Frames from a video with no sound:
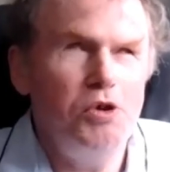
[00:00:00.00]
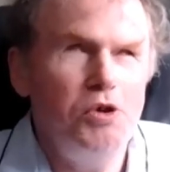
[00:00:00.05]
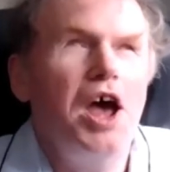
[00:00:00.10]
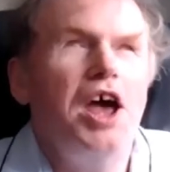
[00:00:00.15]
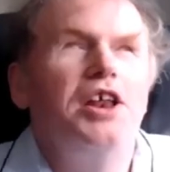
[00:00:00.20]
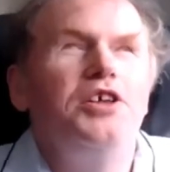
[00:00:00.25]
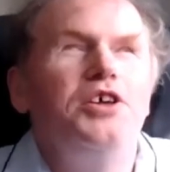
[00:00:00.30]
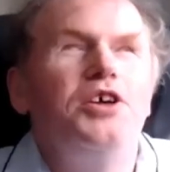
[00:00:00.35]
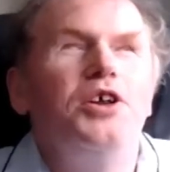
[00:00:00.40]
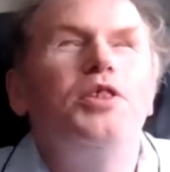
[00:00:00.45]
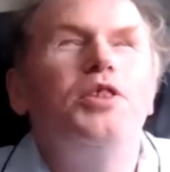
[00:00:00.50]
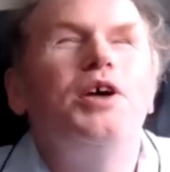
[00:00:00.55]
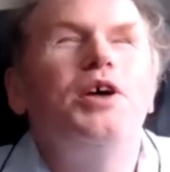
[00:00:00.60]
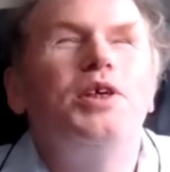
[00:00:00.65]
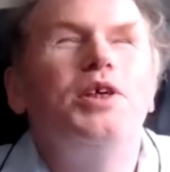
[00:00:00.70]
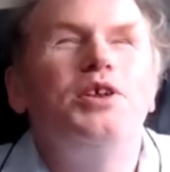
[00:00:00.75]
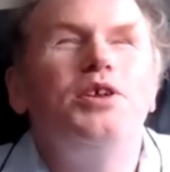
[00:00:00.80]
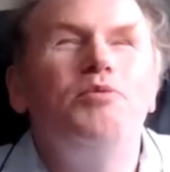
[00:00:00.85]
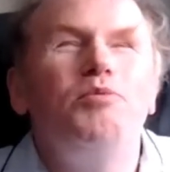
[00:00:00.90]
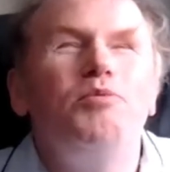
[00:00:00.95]
And, you know, they
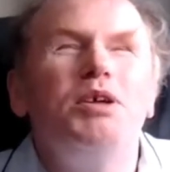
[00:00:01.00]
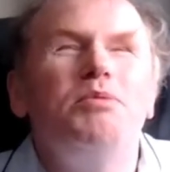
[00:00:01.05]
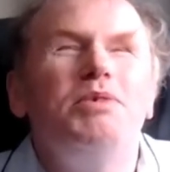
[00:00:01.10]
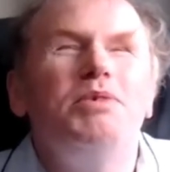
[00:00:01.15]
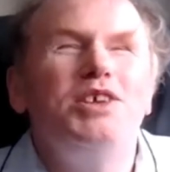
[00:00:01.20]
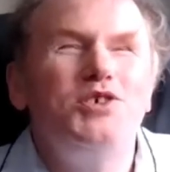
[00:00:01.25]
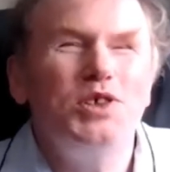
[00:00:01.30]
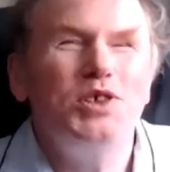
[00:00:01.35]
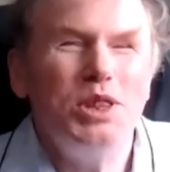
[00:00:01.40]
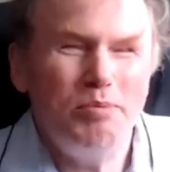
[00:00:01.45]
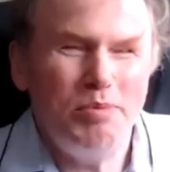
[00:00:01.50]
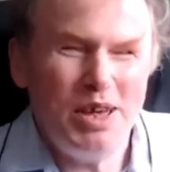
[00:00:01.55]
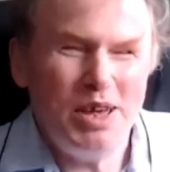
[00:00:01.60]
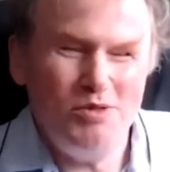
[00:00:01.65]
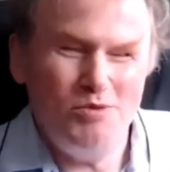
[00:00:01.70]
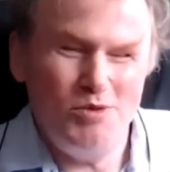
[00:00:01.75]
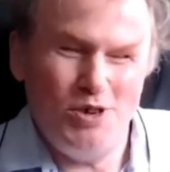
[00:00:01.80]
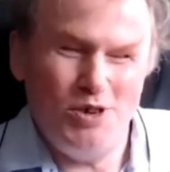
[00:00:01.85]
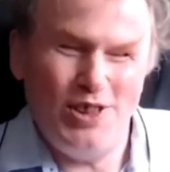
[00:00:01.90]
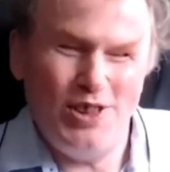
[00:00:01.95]
didn't want to mention the B
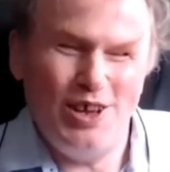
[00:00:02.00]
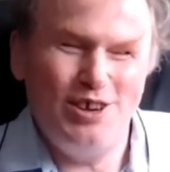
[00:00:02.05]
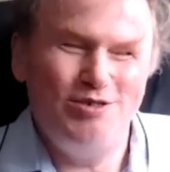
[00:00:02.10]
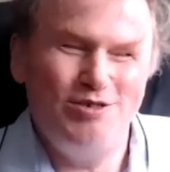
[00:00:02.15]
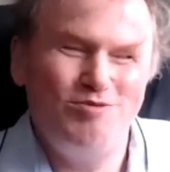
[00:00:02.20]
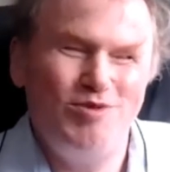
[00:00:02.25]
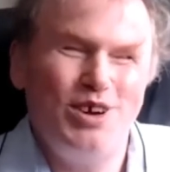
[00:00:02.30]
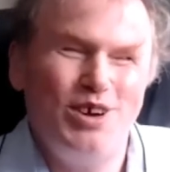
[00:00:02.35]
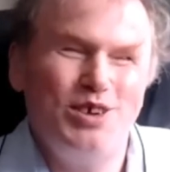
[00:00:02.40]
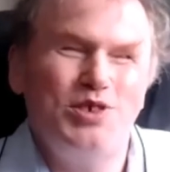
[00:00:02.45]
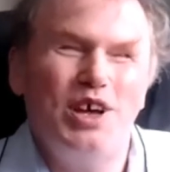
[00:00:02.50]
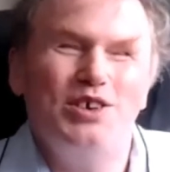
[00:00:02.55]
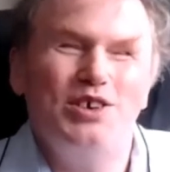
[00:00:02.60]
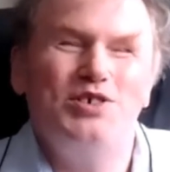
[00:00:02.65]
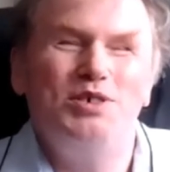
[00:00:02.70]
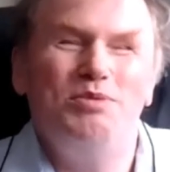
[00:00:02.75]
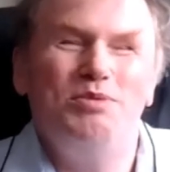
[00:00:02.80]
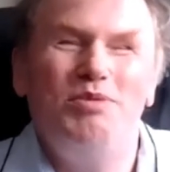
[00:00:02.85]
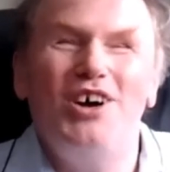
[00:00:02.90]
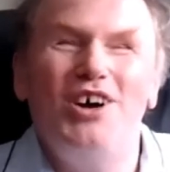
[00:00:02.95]
word. They didn't want to say, is
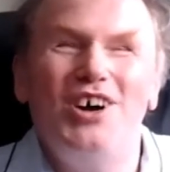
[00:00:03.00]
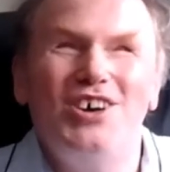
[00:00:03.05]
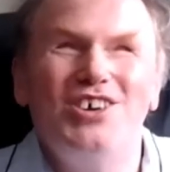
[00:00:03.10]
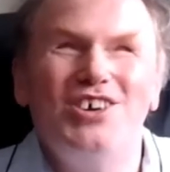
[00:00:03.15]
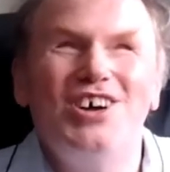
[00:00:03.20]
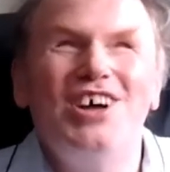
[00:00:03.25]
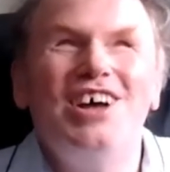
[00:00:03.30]
she blind?